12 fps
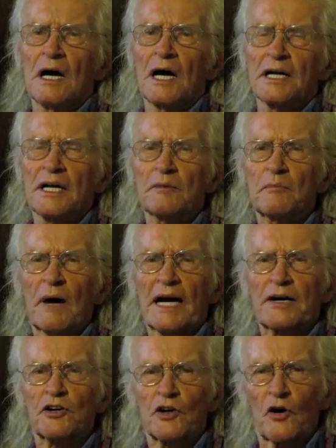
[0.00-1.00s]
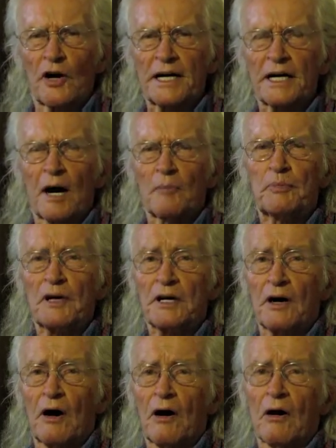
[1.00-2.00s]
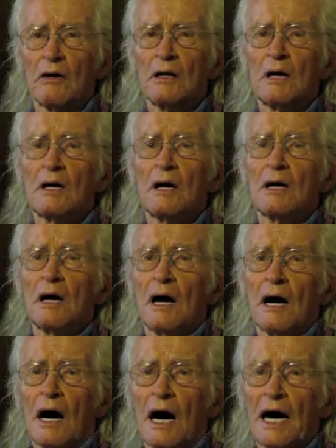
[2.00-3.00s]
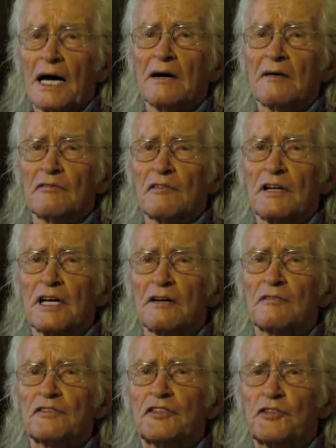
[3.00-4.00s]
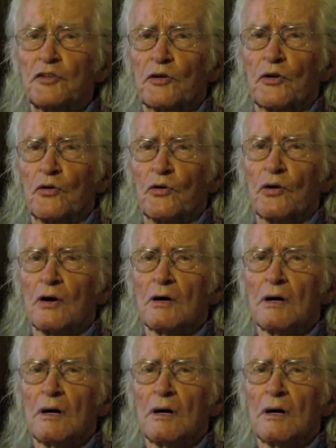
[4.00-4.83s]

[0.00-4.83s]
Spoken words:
And in my growing up and all, I have lived through